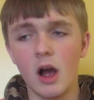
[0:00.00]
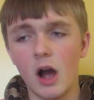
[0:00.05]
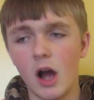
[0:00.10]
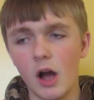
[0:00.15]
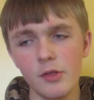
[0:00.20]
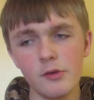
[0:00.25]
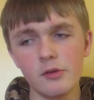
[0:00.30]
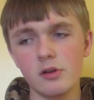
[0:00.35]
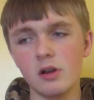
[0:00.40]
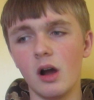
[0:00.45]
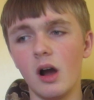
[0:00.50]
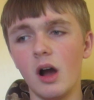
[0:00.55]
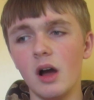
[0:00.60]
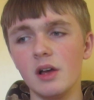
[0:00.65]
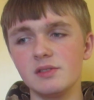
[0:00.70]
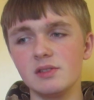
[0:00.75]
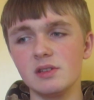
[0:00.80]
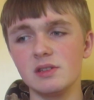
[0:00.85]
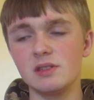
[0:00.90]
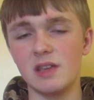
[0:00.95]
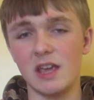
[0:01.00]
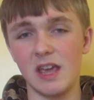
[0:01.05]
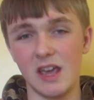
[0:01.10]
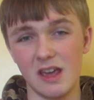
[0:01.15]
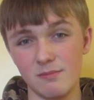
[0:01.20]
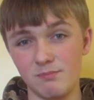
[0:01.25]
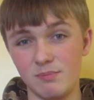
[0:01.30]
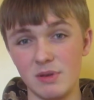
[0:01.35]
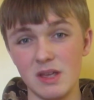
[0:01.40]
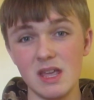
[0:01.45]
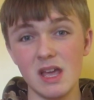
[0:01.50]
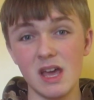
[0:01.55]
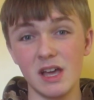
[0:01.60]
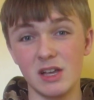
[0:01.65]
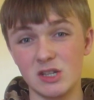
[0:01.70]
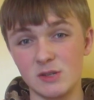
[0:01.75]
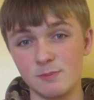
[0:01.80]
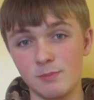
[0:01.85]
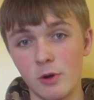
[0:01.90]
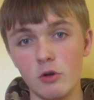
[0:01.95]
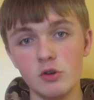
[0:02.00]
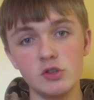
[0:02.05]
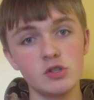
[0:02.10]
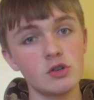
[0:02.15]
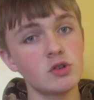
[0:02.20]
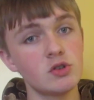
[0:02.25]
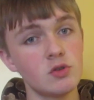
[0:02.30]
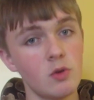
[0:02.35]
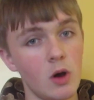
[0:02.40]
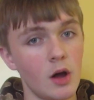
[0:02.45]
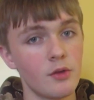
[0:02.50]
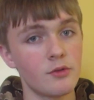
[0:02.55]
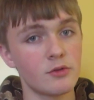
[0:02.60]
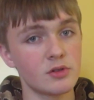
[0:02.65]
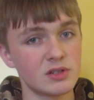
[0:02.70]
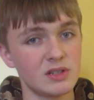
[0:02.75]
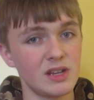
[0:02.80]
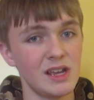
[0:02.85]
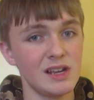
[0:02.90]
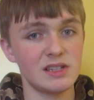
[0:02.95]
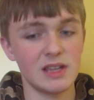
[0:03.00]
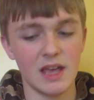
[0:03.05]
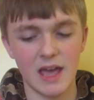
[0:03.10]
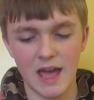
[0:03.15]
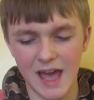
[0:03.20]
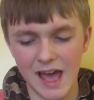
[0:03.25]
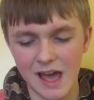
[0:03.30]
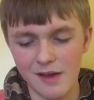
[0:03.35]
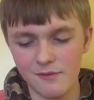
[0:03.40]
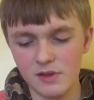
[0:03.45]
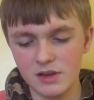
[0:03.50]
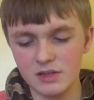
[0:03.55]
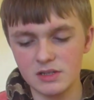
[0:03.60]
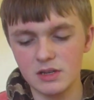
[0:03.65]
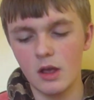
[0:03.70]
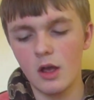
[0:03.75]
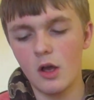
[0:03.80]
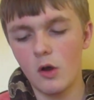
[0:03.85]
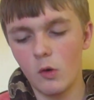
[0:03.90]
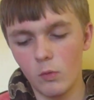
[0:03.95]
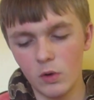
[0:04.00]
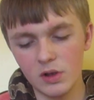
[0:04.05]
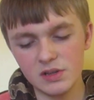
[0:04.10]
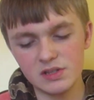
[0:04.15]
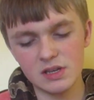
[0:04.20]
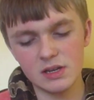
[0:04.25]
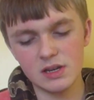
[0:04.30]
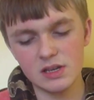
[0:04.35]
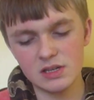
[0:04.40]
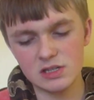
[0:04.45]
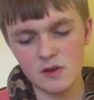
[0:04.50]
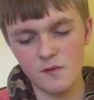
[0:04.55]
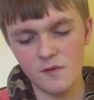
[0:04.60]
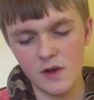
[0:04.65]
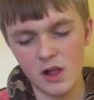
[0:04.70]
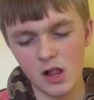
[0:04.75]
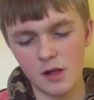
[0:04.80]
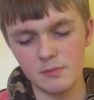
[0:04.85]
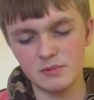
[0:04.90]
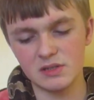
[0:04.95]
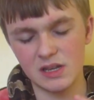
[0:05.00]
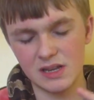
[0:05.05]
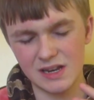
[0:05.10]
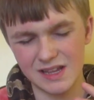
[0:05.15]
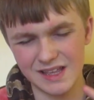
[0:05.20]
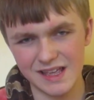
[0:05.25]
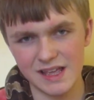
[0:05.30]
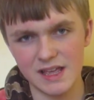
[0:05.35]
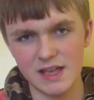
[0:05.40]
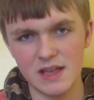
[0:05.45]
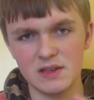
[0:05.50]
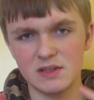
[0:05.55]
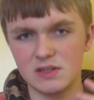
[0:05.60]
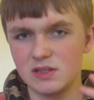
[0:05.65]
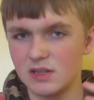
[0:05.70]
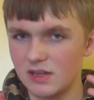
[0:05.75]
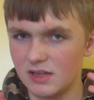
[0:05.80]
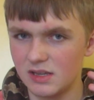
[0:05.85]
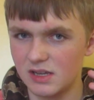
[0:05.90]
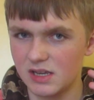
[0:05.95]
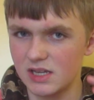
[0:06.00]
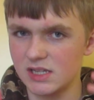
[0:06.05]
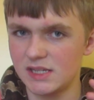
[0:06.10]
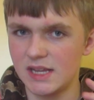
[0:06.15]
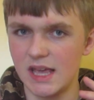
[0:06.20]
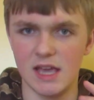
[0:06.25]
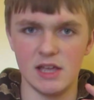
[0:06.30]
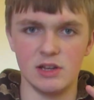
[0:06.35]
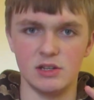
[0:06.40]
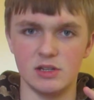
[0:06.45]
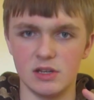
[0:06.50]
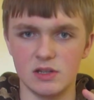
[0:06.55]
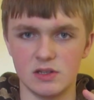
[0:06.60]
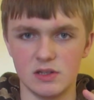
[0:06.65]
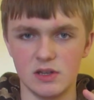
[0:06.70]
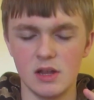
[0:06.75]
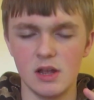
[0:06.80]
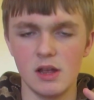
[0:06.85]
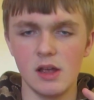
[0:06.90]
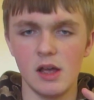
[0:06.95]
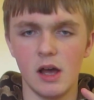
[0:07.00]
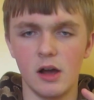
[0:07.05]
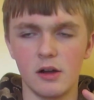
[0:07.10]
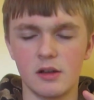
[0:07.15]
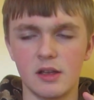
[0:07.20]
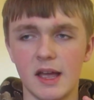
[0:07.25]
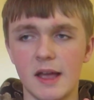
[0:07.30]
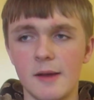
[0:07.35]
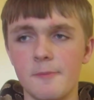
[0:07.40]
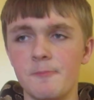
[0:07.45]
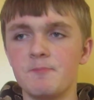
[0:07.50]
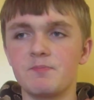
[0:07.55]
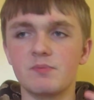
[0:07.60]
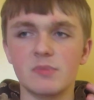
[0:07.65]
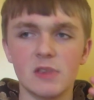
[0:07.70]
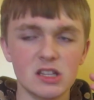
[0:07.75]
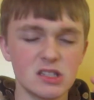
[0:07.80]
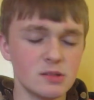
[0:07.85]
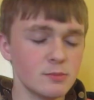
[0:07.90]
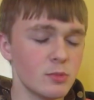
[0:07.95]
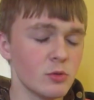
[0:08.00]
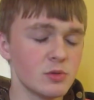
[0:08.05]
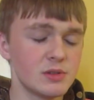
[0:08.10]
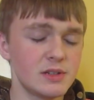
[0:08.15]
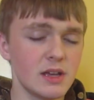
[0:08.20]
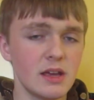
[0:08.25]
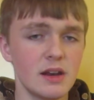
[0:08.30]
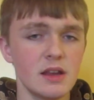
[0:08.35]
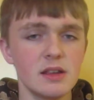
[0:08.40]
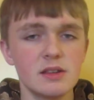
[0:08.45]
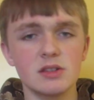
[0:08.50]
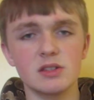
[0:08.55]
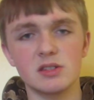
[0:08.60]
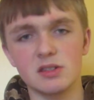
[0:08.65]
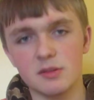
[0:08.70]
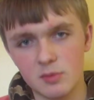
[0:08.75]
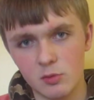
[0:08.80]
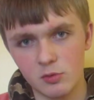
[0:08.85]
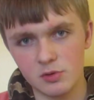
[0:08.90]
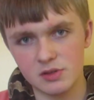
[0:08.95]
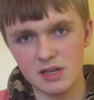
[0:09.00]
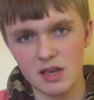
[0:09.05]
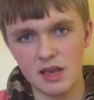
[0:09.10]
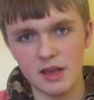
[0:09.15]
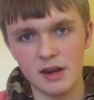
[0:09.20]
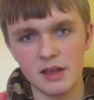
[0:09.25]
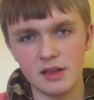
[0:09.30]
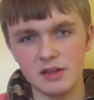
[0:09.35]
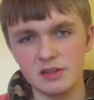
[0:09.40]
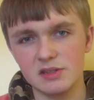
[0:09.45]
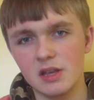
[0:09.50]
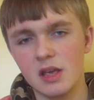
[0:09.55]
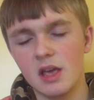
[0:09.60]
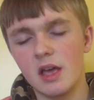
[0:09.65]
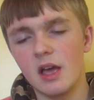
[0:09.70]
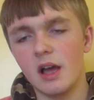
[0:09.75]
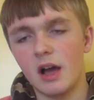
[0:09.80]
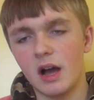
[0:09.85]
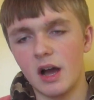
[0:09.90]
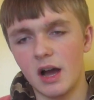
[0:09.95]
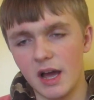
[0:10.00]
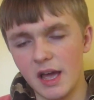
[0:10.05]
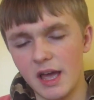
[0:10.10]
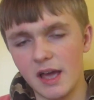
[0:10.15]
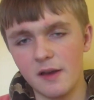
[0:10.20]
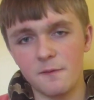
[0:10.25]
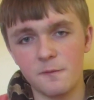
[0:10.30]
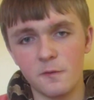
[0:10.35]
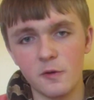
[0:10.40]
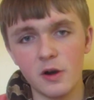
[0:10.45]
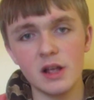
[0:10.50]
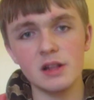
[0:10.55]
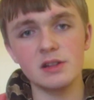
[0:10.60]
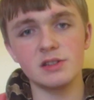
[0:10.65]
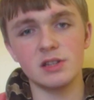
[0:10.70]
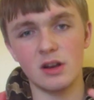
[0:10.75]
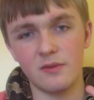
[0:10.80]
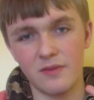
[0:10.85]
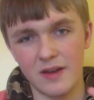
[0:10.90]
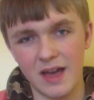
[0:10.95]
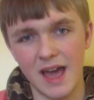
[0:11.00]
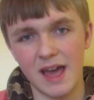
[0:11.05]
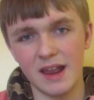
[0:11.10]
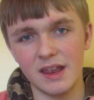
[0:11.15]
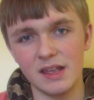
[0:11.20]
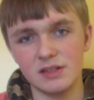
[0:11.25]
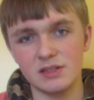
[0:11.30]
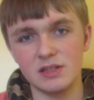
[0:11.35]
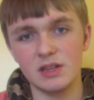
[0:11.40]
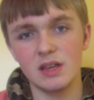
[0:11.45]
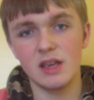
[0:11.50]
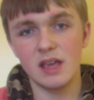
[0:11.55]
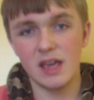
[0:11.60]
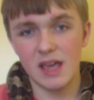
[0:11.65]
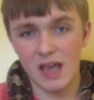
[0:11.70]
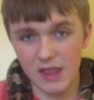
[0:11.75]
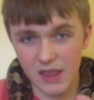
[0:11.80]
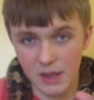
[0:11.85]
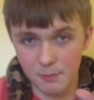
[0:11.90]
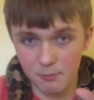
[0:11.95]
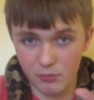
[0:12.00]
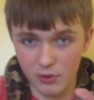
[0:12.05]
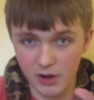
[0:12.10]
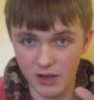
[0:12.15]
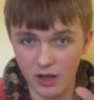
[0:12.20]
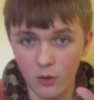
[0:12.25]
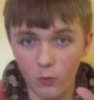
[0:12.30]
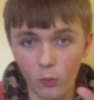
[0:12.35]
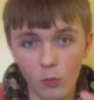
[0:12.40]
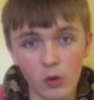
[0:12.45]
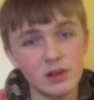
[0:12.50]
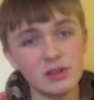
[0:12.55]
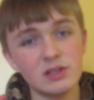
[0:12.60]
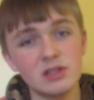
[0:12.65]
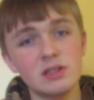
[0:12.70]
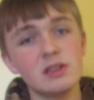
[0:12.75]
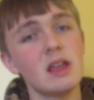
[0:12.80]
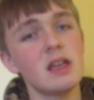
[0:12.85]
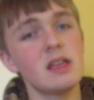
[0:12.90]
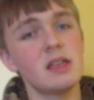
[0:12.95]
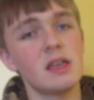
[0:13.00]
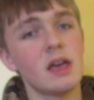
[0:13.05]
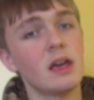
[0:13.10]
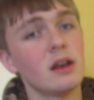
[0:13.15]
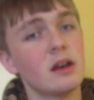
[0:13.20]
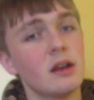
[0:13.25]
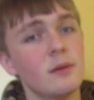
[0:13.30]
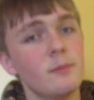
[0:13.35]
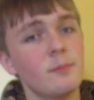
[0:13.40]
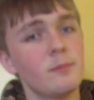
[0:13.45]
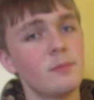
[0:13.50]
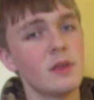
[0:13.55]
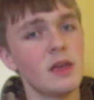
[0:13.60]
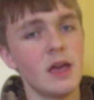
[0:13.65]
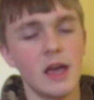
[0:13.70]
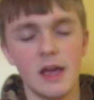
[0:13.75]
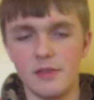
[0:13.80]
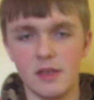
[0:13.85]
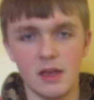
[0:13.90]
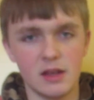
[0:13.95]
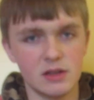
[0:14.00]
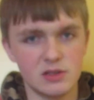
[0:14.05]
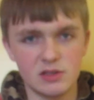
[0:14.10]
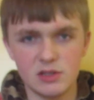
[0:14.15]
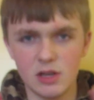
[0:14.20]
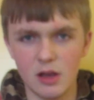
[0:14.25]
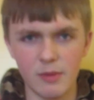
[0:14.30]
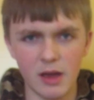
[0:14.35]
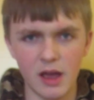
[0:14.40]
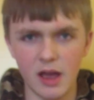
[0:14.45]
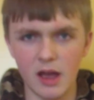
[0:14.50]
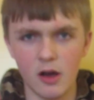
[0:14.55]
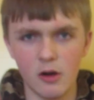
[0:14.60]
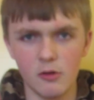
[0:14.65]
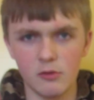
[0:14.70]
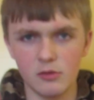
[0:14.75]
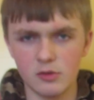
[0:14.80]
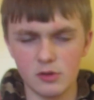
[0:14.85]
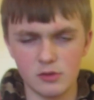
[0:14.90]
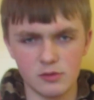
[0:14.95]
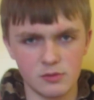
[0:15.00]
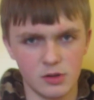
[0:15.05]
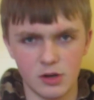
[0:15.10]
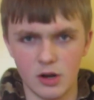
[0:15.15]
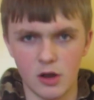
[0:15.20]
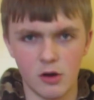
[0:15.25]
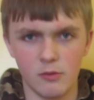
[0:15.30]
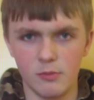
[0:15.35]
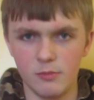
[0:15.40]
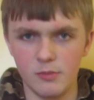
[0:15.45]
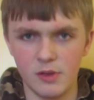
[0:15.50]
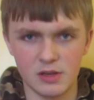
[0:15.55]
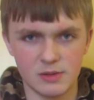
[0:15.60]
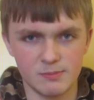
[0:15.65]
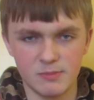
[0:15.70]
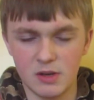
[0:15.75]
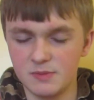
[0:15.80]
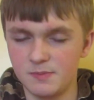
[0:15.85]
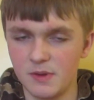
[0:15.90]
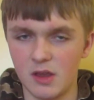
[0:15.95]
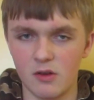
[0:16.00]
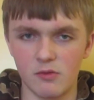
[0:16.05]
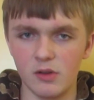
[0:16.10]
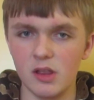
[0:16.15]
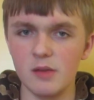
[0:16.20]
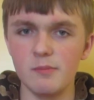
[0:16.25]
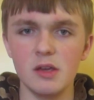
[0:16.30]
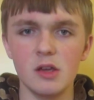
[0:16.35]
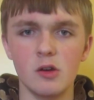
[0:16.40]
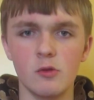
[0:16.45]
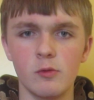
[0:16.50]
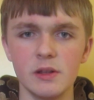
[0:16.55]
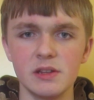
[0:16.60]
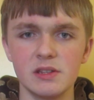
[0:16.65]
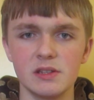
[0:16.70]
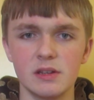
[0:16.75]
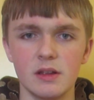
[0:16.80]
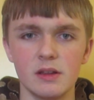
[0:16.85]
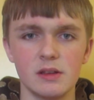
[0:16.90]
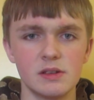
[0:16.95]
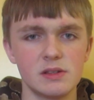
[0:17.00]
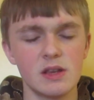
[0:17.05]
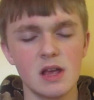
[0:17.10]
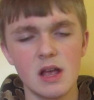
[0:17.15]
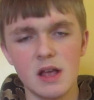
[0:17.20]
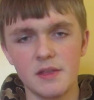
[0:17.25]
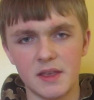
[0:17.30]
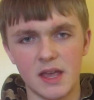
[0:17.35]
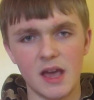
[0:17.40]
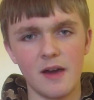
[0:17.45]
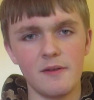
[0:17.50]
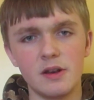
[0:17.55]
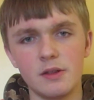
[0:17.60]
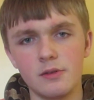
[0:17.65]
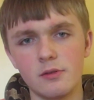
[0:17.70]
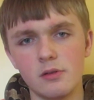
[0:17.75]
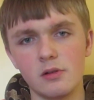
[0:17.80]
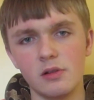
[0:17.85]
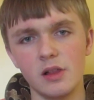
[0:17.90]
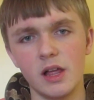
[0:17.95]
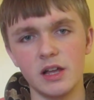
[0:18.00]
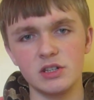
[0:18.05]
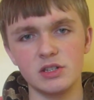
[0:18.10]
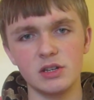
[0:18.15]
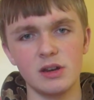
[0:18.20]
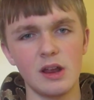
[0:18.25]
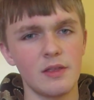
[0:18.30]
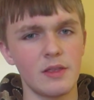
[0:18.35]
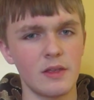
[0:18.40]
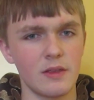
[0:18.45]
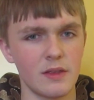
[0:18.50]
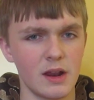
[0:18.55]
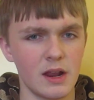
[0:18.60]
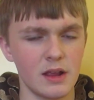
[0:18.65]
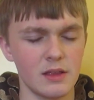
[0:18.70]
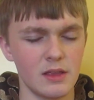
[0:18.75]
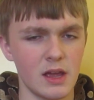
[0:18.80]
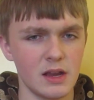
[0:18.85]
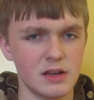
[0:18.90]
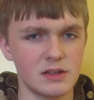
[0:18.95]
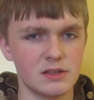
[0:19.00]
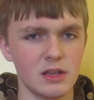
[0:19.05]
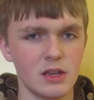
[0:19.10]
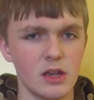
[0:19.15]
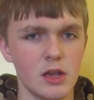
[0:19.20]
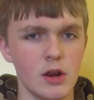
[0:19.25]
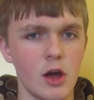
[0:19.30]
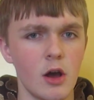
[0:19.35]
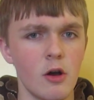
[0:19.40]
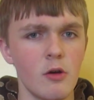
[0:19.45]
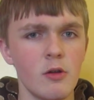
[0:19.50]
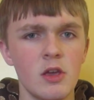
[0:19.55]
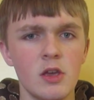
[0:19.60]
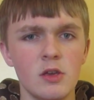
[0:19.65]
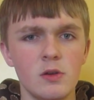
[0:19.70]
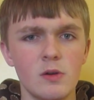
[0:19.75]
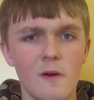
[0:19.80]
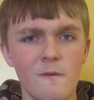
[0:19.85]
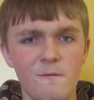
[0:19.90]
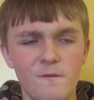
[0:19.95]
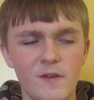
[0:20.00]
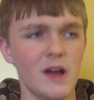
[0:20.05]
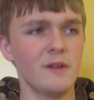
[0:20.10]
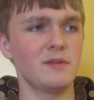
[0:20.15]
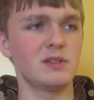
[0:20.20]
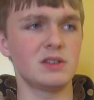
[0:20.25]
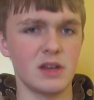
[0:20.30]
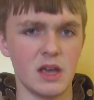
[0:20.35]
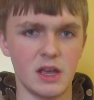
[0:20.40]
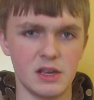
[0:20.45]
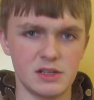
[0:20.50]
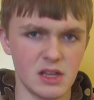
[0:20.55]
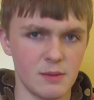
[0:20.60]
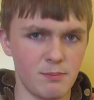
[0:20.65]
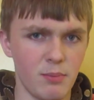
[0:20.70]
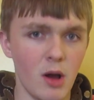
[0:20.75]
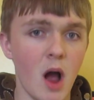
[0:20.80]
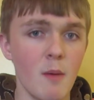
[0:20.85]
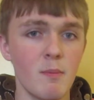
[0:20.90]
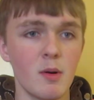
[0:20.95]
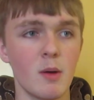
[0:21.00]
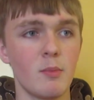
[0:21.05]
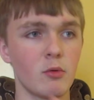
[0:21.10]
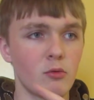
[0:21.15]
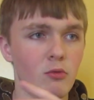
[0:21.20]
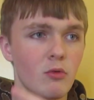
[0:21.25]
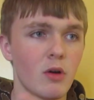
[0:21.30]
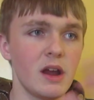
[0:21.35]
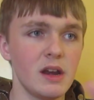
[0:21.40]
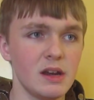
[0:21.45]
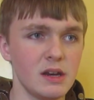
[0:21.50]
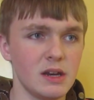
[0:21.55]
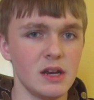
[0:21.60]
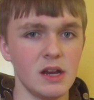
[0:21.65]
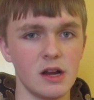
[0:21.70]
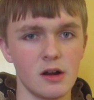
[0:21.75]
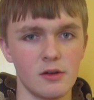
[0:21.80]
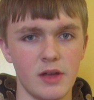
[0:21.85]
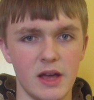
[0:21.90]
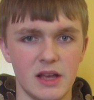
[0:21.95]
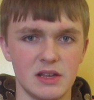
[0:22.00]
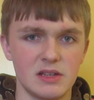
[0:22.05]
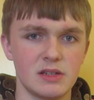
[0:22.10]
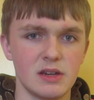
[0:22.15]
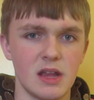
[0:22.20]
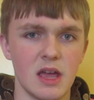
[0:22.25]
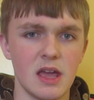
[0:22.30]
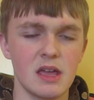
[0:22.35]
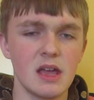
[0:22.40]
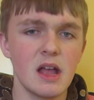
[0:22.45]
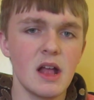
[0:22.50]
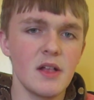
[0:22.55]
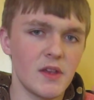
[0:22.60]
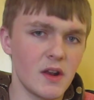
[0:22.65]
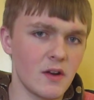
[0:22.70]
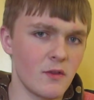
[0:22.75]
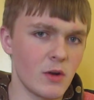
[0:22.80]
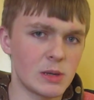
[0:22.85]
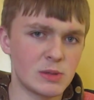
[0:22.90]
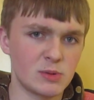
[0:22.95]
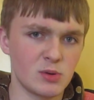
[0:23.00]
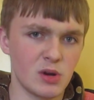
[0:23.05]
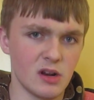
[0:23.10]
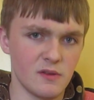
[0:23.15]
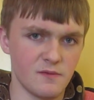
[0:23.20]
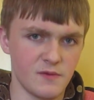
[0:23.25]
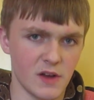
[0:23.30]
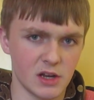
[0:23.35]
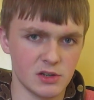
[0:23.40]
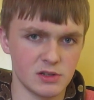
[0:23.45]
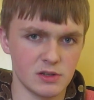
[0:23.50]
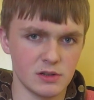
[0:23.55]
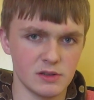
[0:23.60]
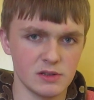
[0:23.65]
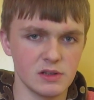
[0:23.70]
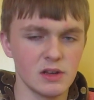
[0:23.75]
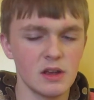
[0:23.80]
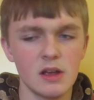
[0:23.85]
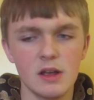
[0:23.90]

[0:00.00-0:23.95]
Other causes can be exposure to other snakes that have it. Once it is developed, it is contagious. Okay? Some people say it isn't, some people say it is. I have friends that have had it, and they bring one snake in, and then somehow, it must be a really big coincidence, they have it in their collection, and then the next thing you know, you have 5 snakes that pop up right near that snake that have respiratory infections.